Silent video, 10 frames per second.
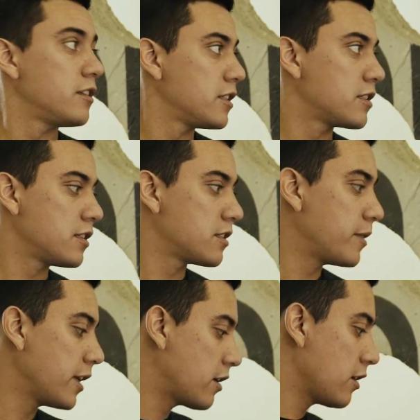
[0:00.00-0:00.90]
is this
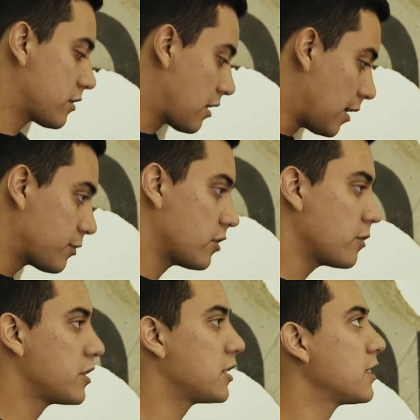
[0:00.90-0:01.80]
big sculpture
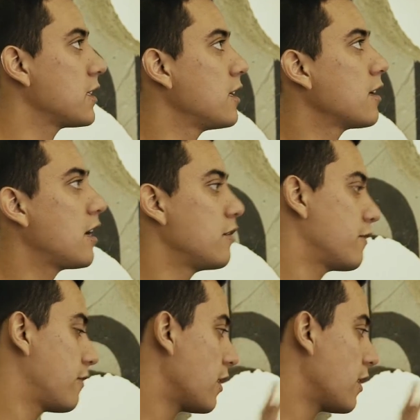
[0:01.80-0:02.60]
which is a kind of